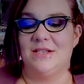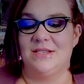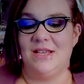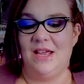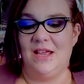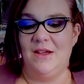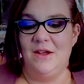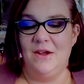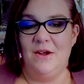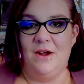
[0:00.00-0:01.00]
see
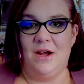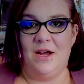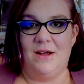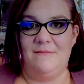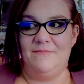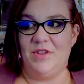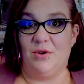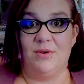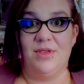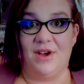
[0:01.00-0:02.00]

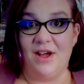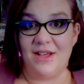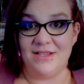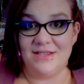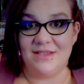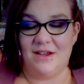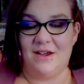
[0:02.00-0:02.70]
your thoughts.